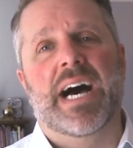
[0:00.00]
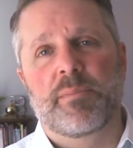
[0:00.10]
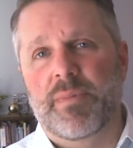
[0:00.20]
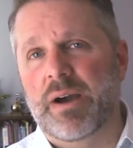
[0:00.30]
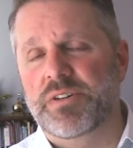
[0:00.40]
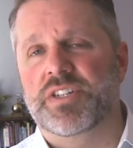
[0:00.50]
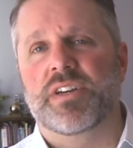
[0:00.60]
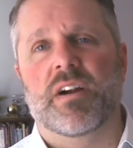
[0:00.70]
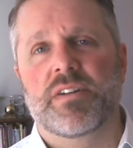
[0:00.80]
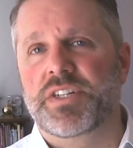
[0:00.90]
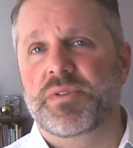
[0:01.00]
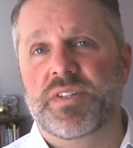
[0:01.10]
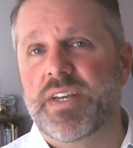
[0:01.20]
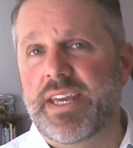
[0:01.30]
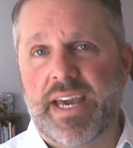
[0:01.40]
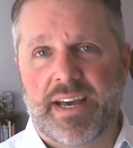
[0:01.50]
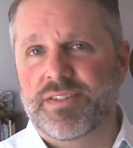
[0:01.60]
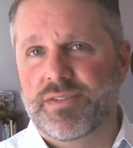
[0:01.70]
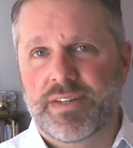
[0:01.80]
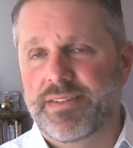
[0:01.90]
I would just encourage you to say yes.